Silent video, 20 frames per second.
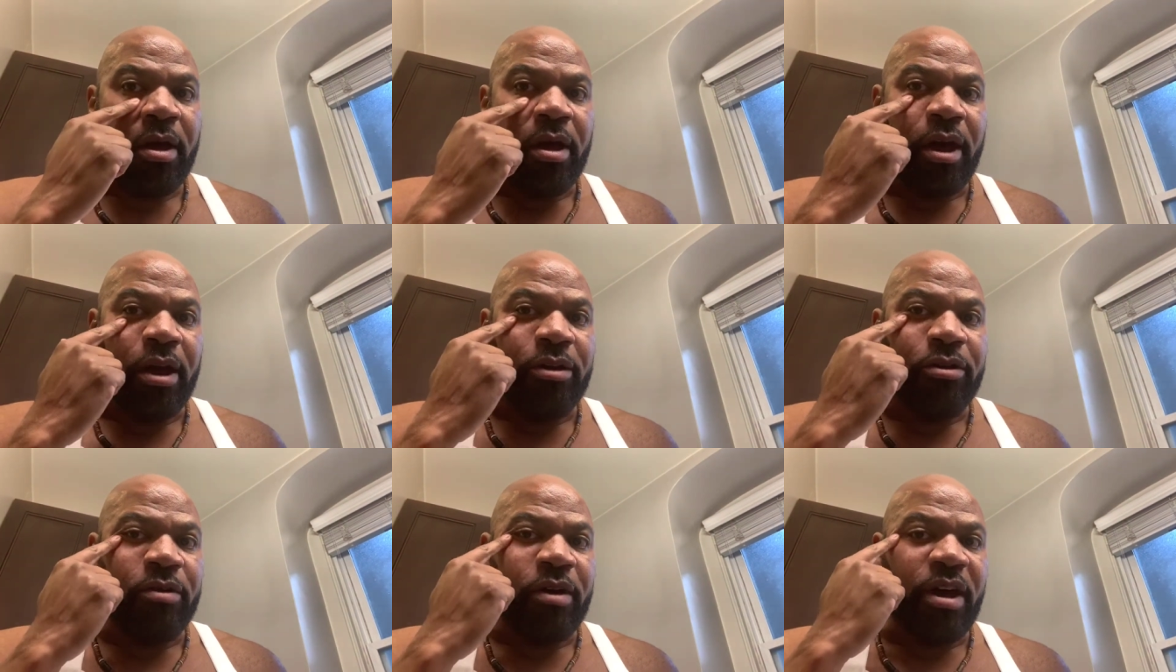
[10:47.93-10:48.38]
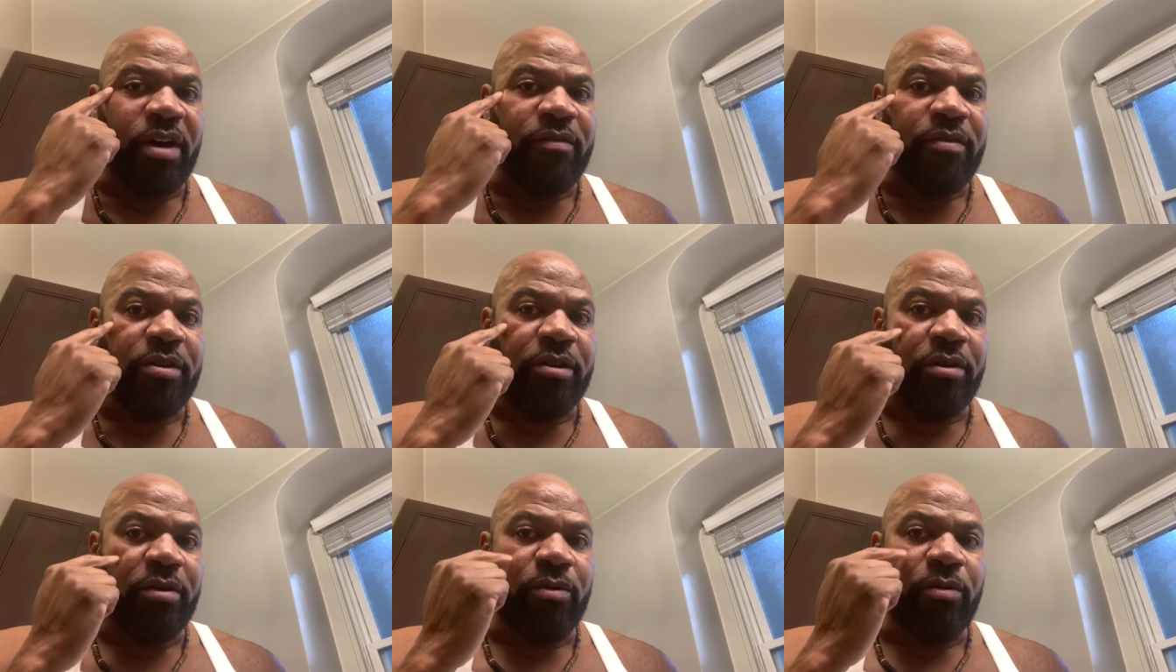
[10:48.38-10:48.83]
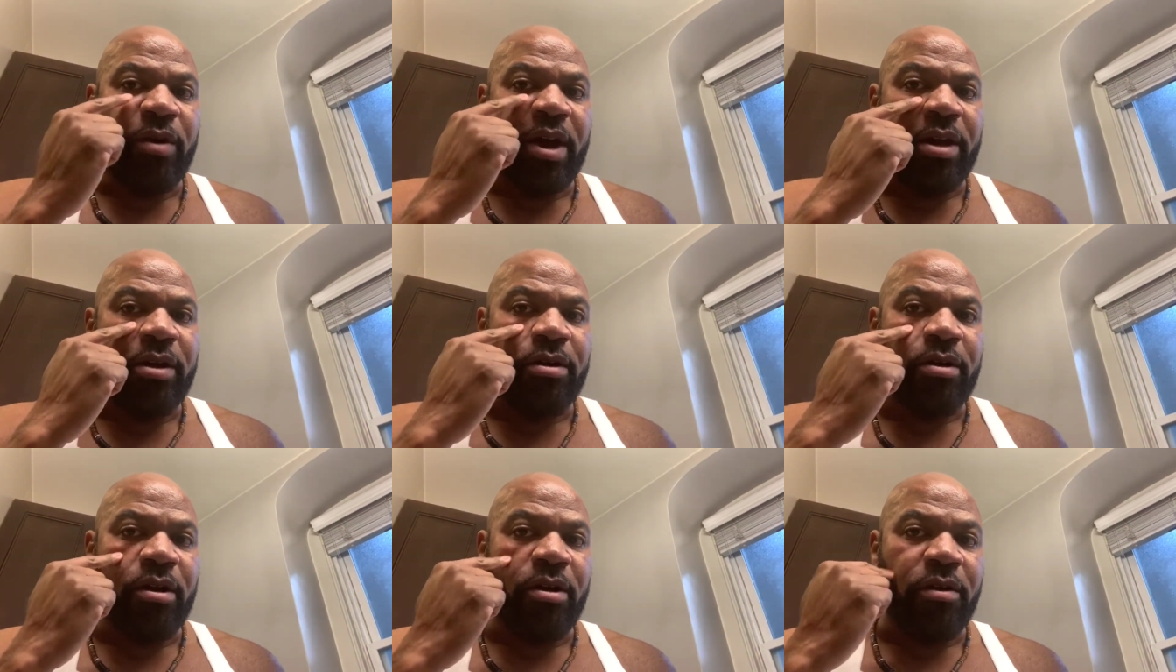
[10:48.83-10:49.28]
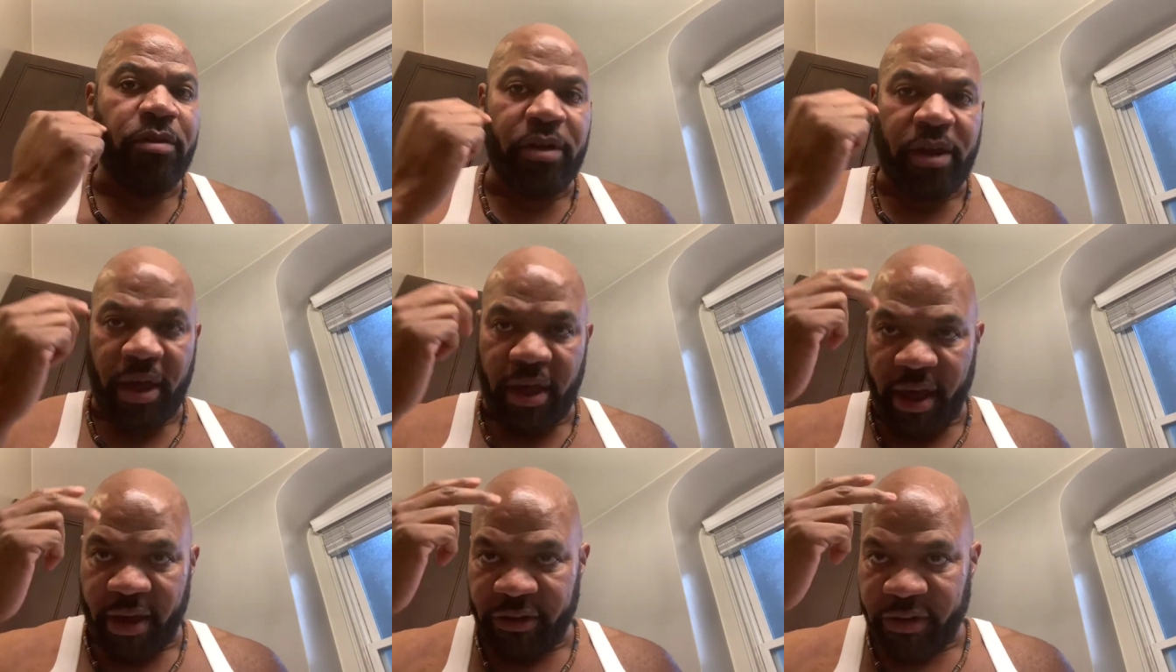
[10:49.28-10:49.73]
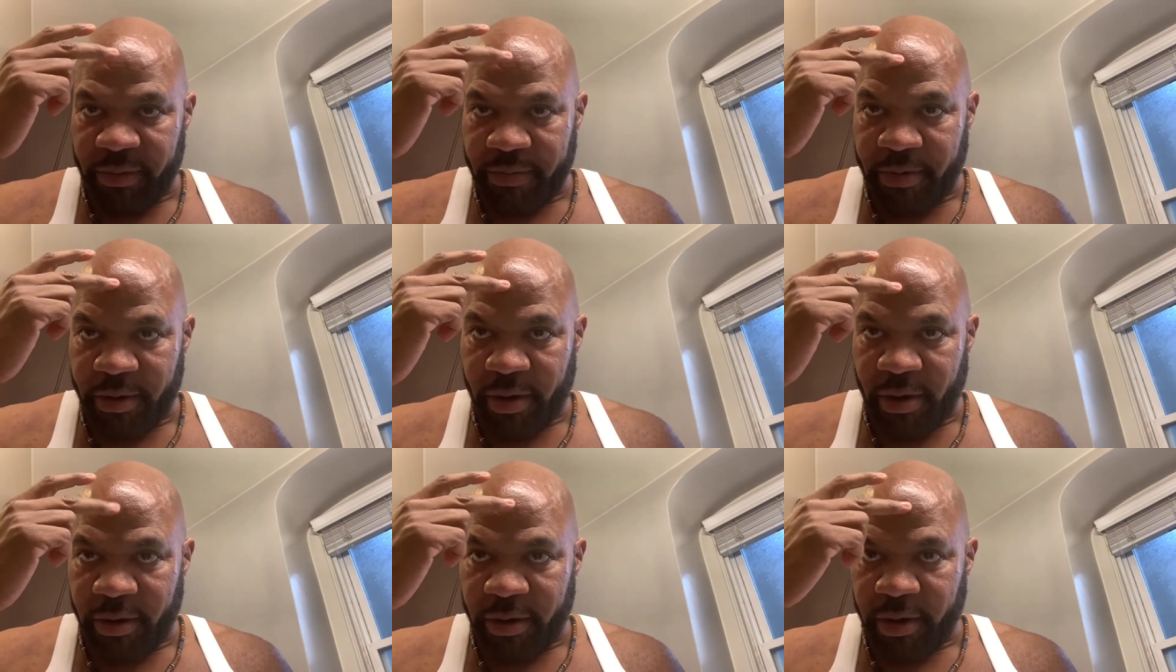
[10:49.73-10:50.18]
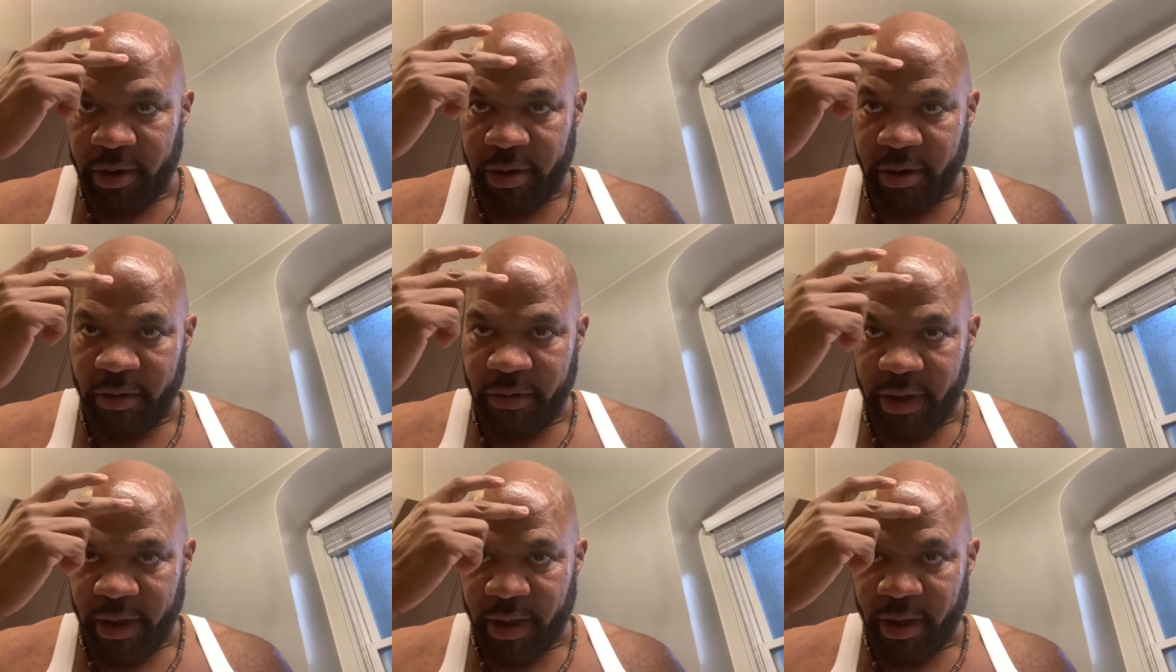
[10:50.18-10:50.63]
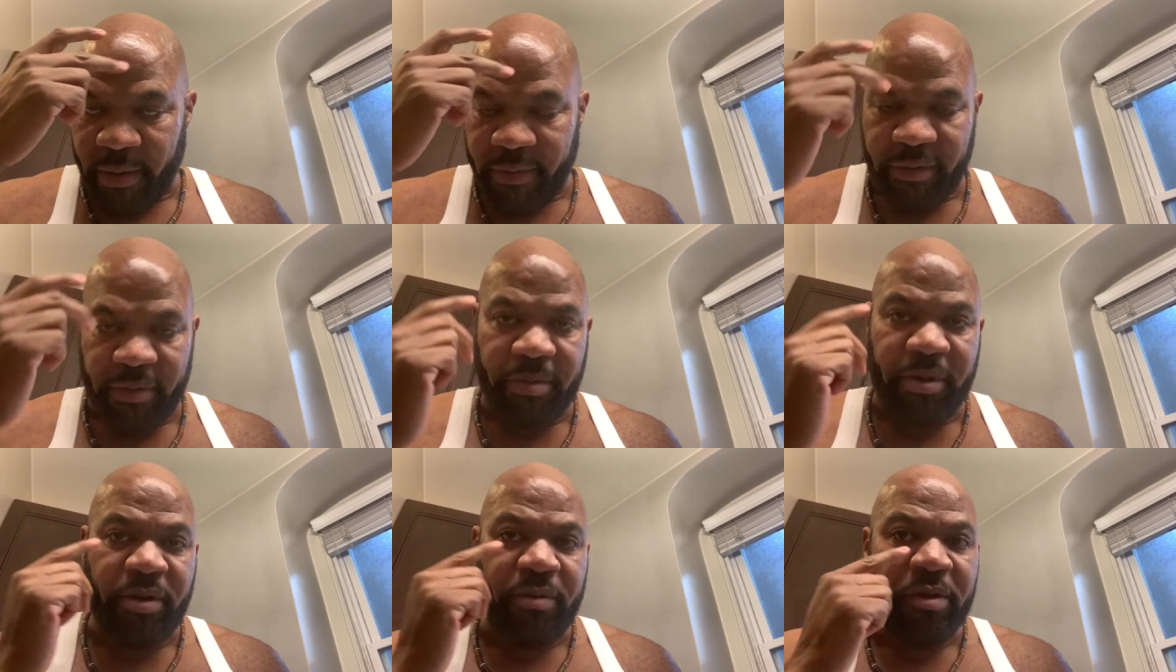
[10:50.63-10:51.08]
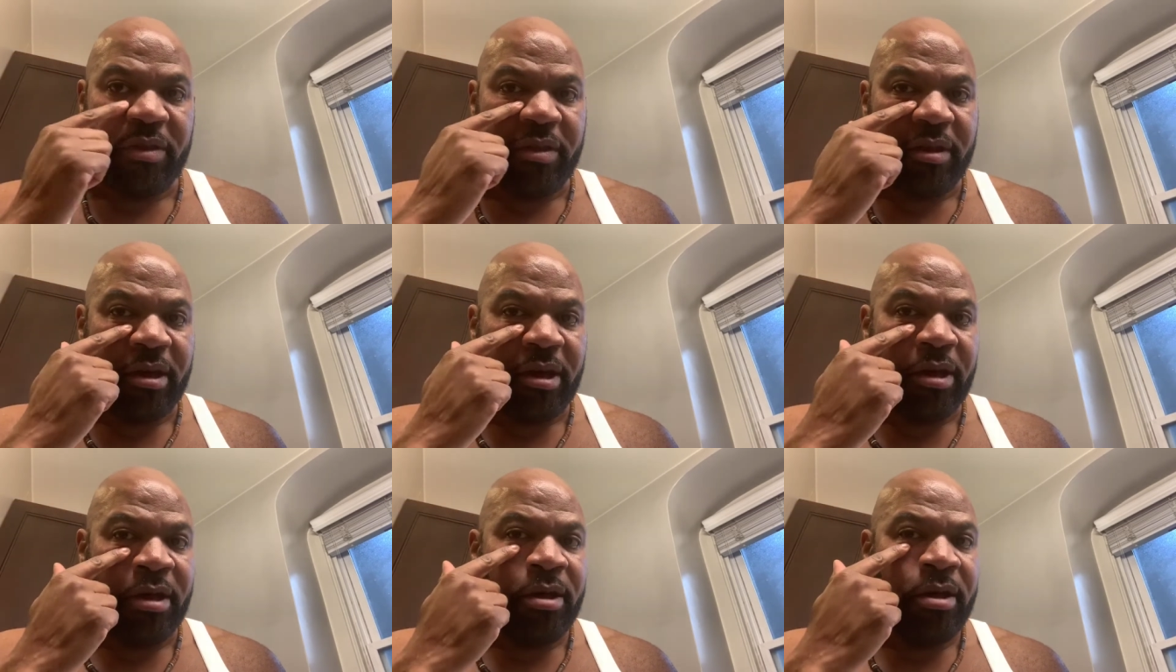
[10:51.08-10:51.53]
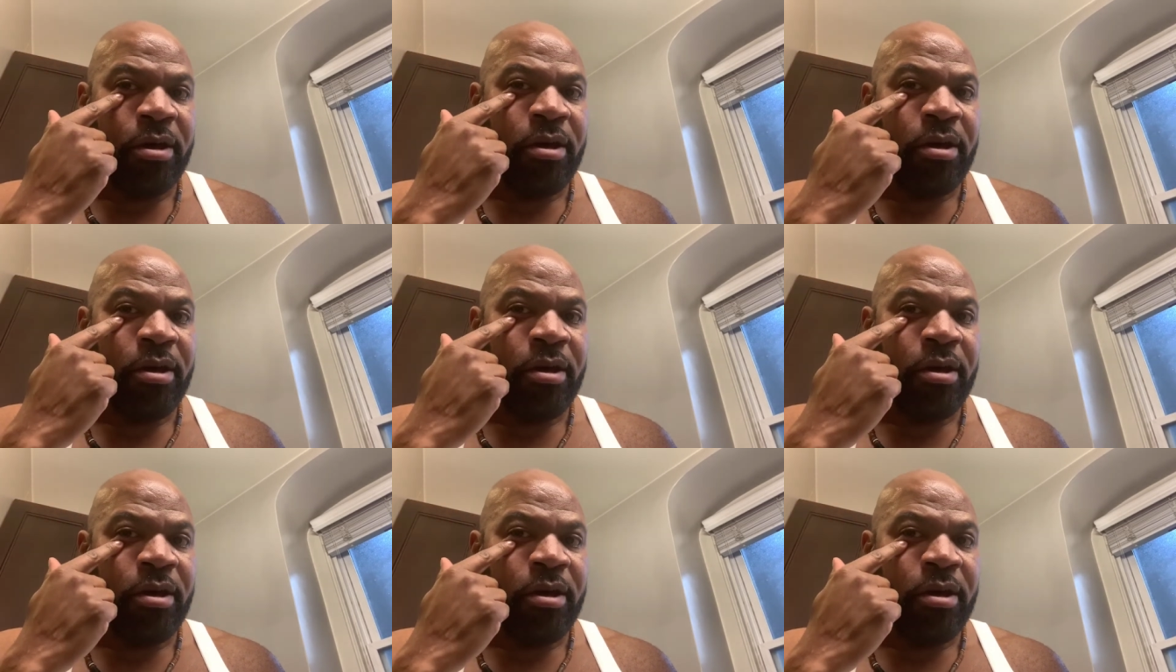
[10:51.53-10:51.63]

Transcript: I do have a little retinol that I actually put on here that helps me with the